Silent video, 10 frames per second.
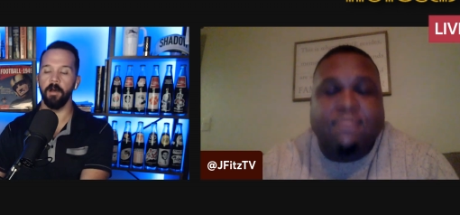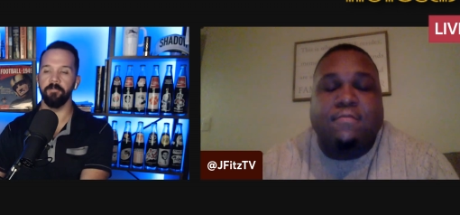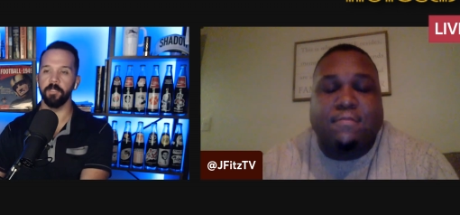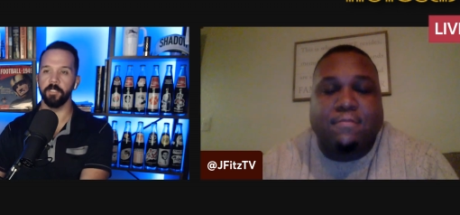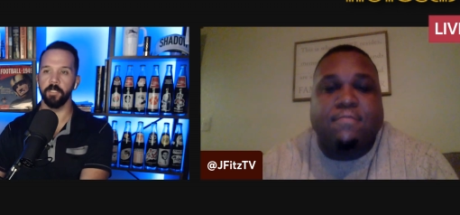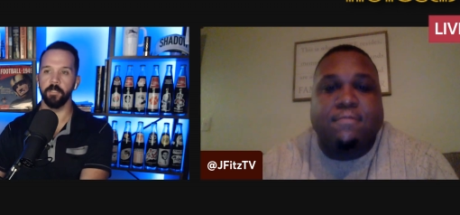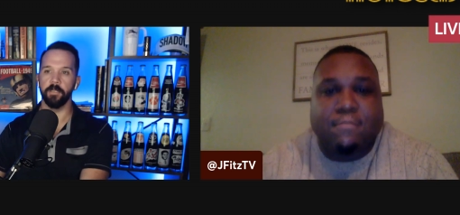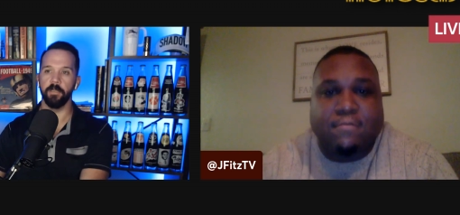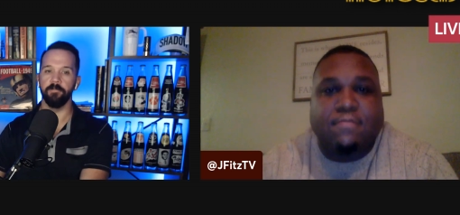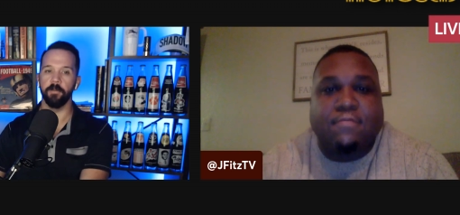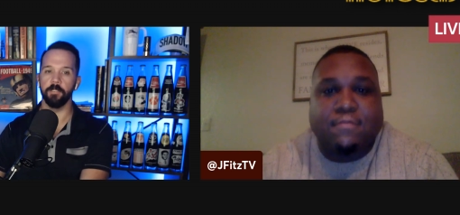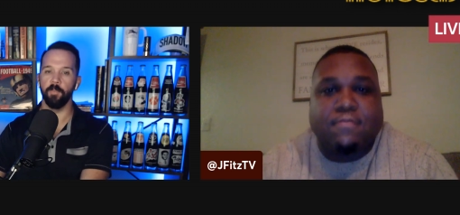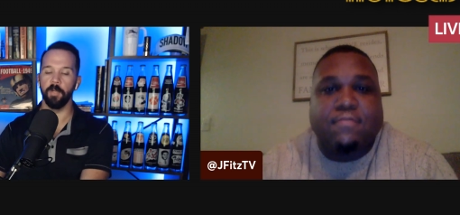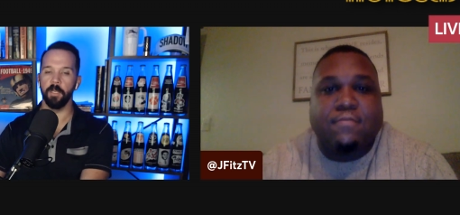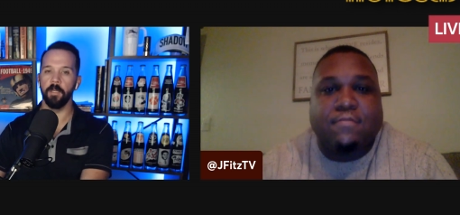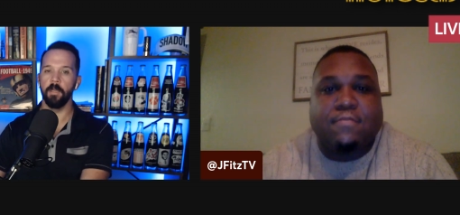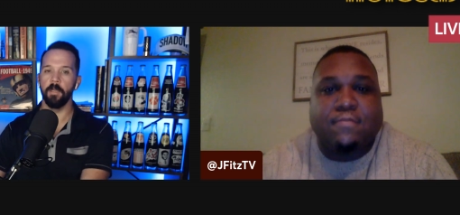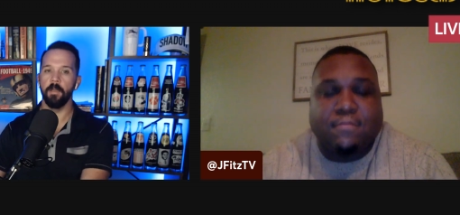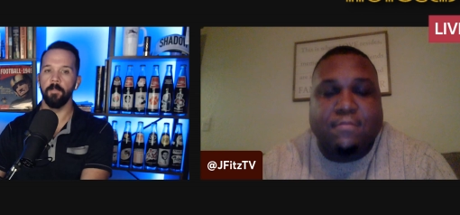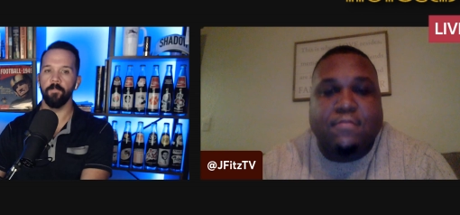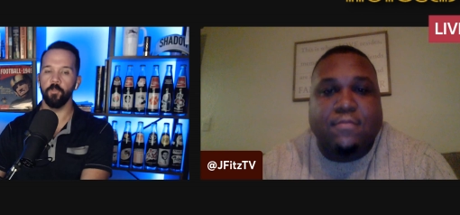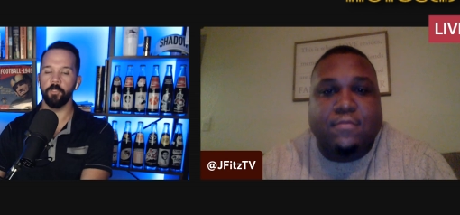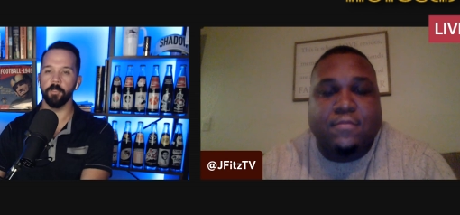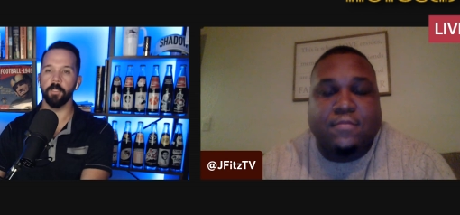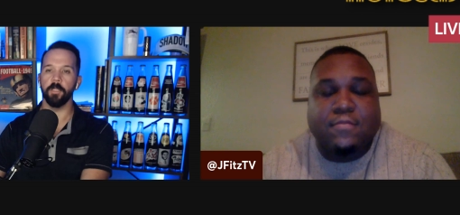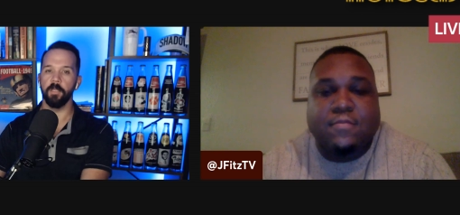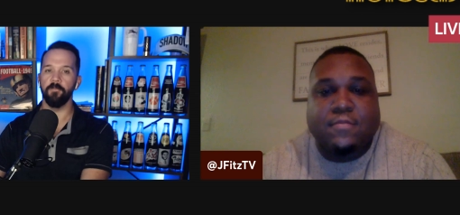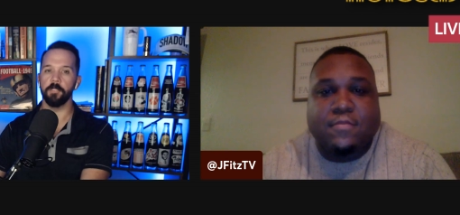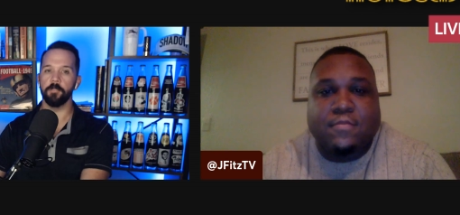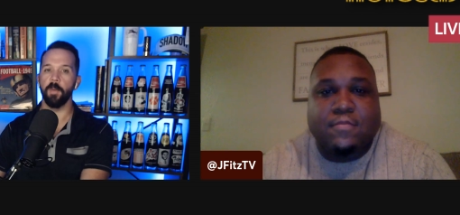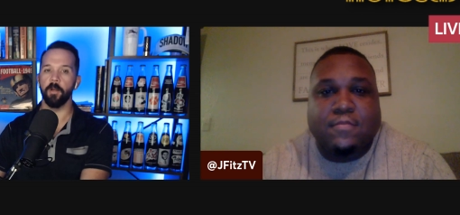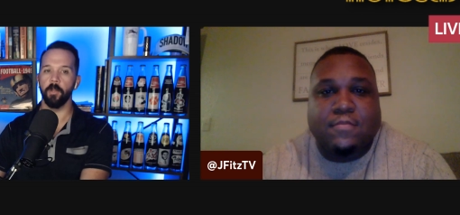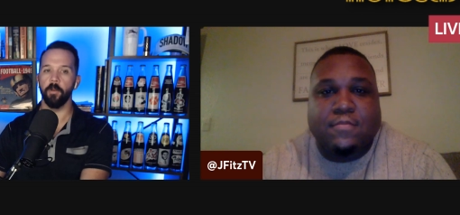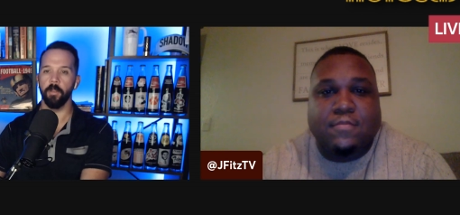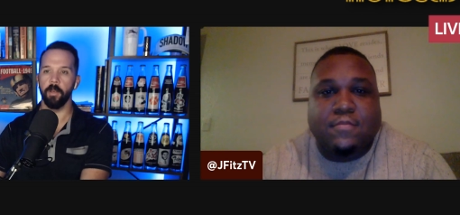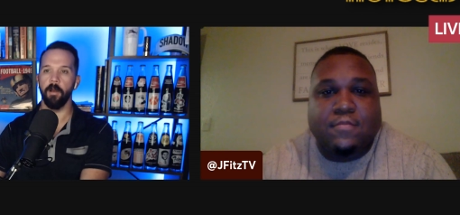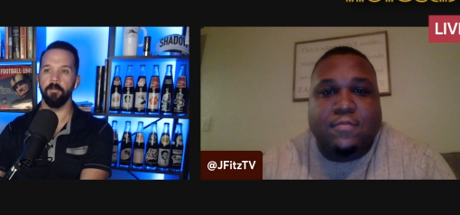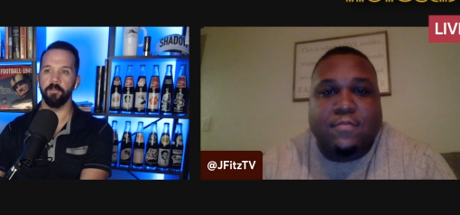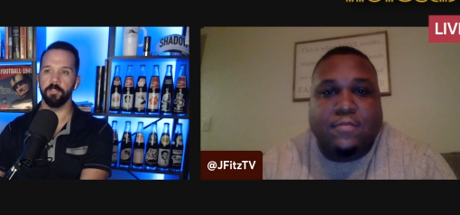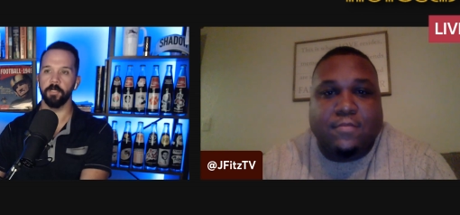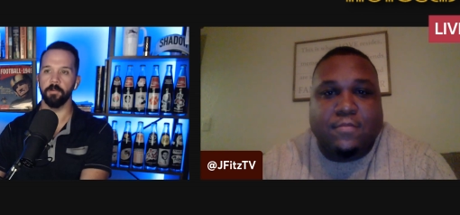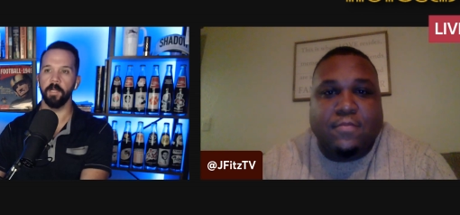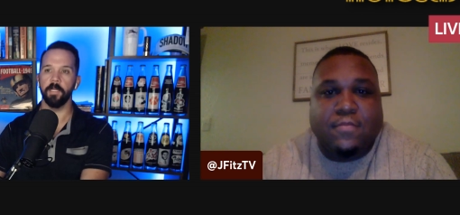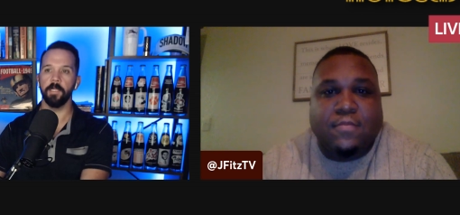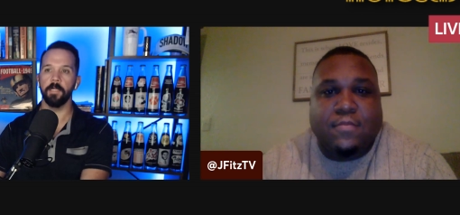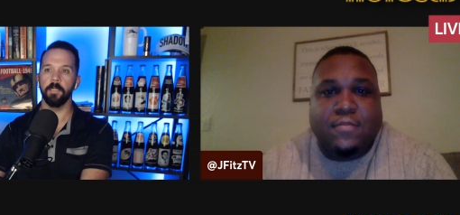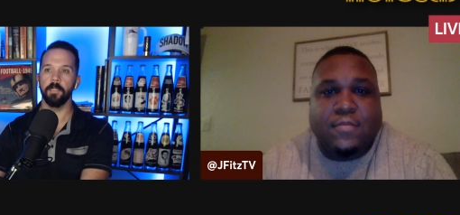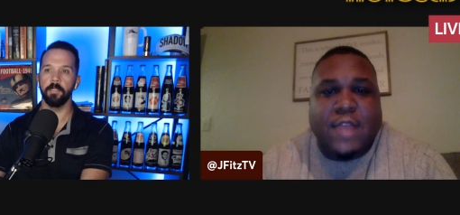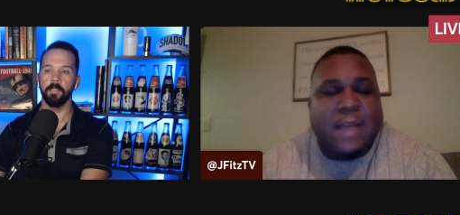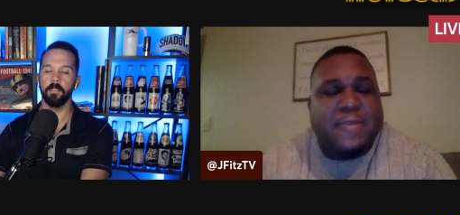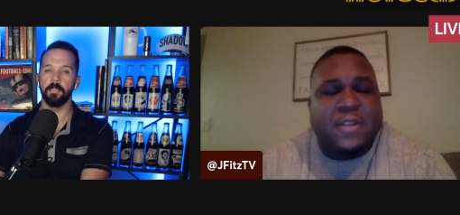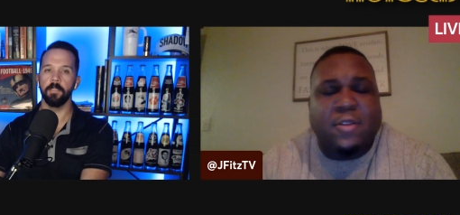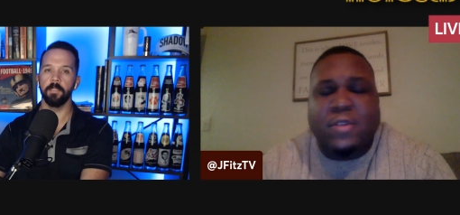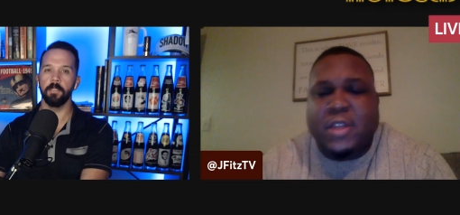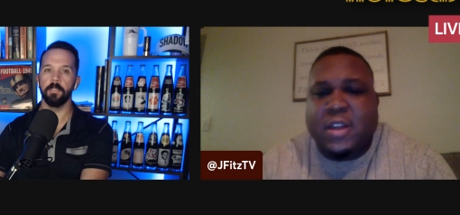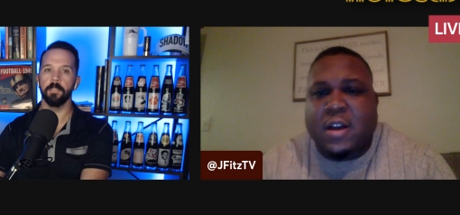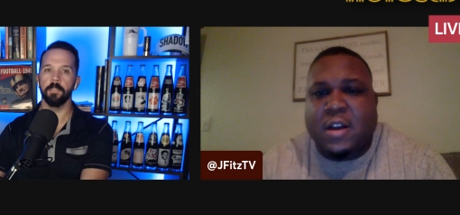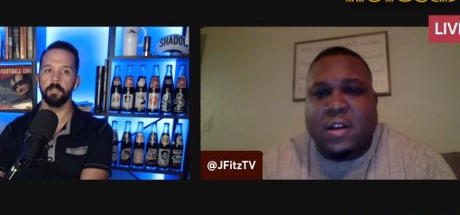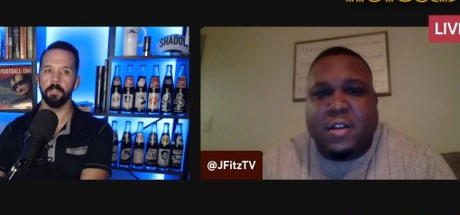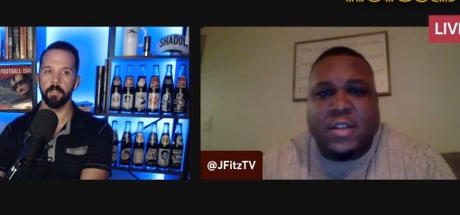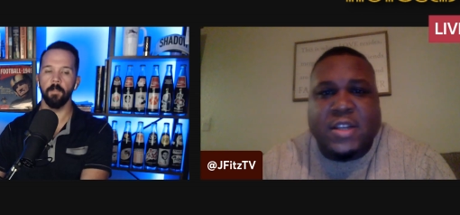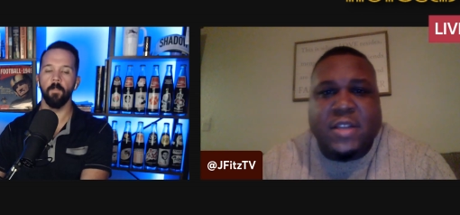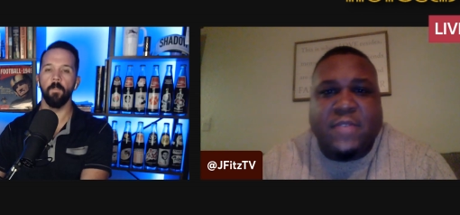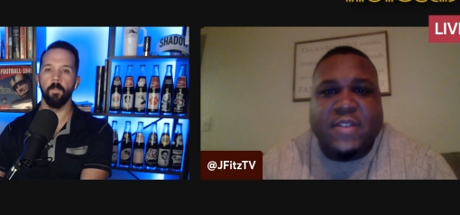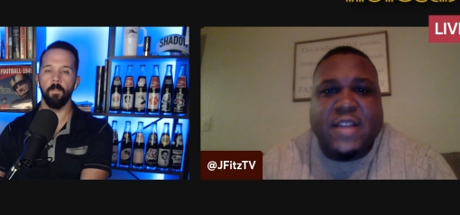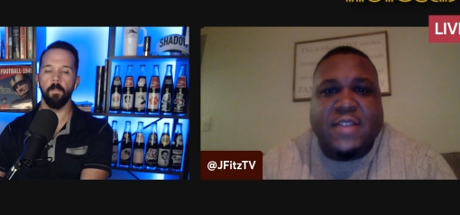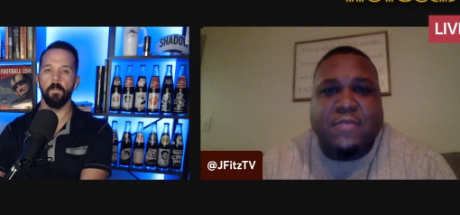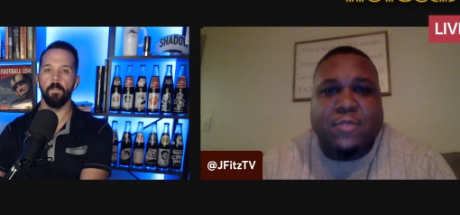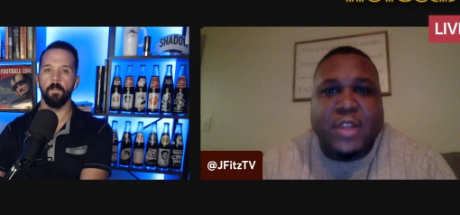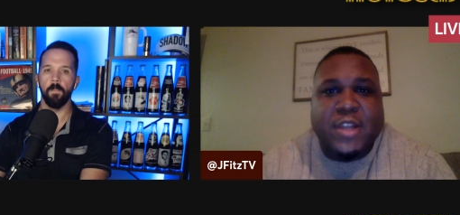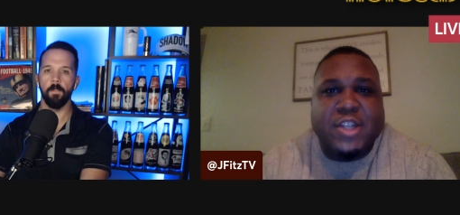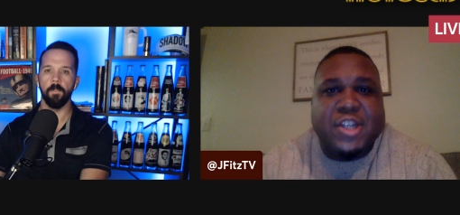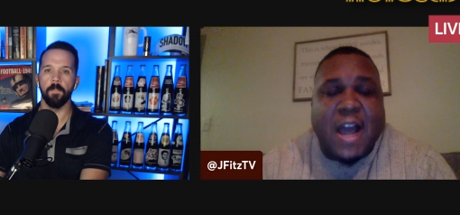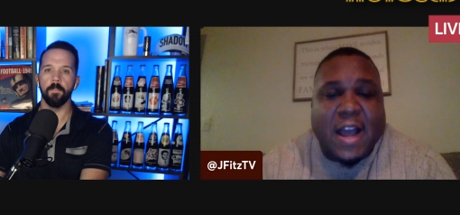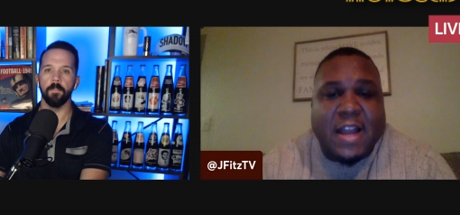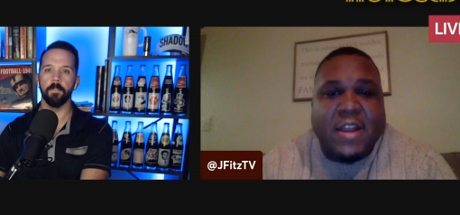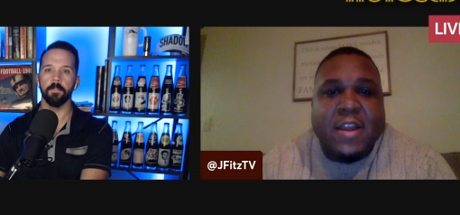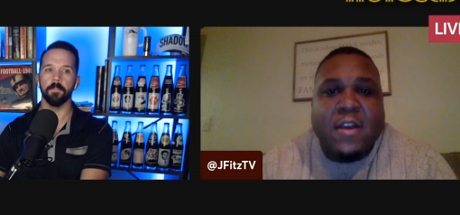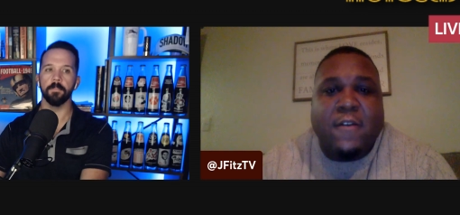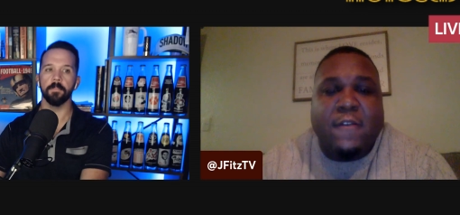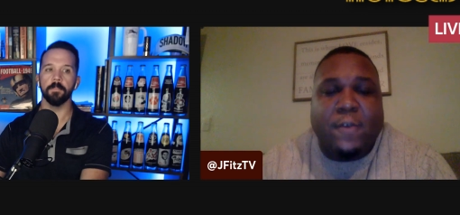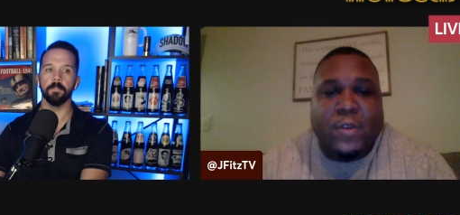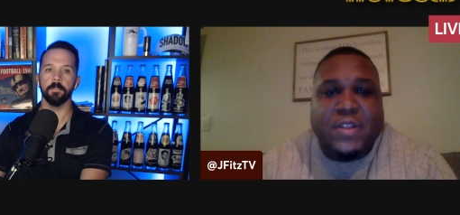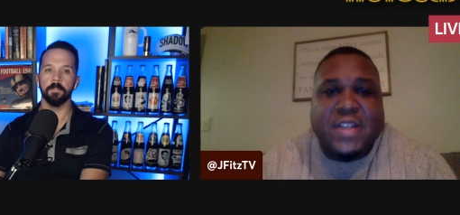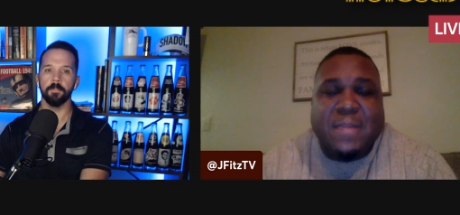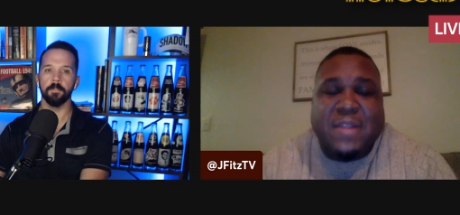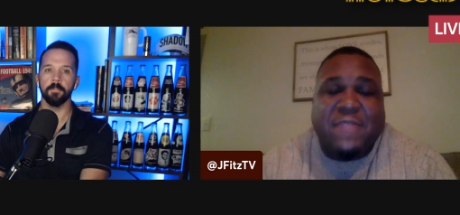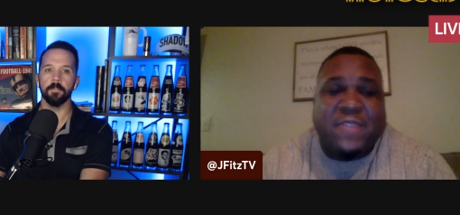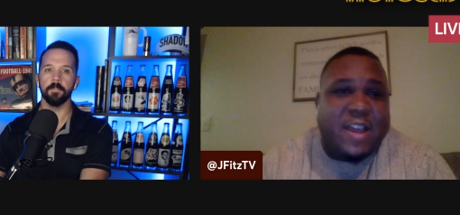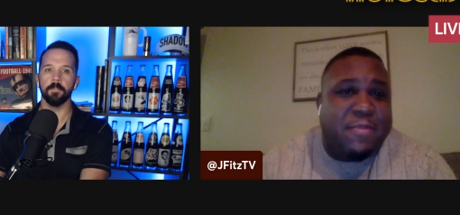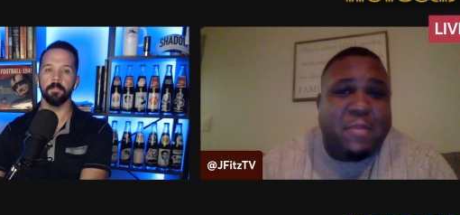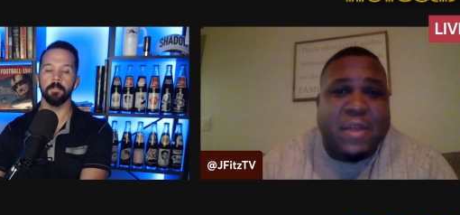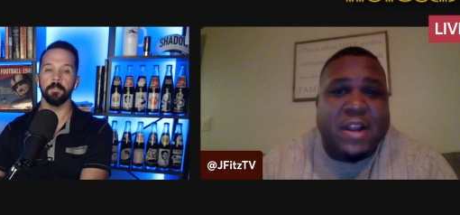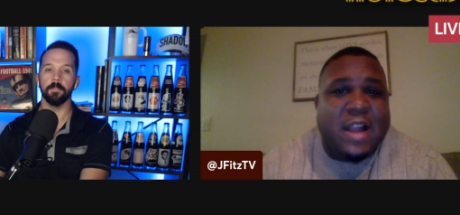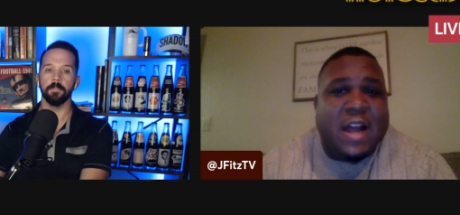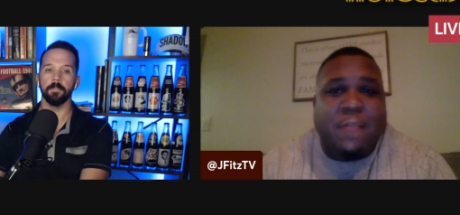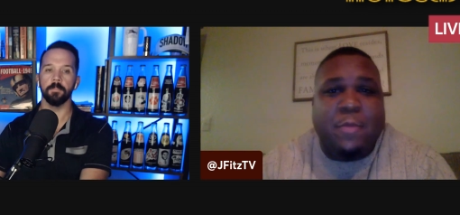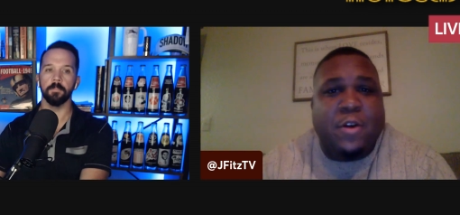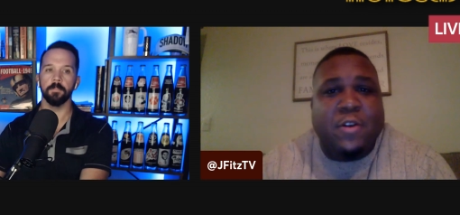Speaker 1: offense than they did the defense, but you still think the defense is a better unit than the offense here, right?
Speaker 2: Absolutely. The defense has really shined for this team, and they've kept them in a lot of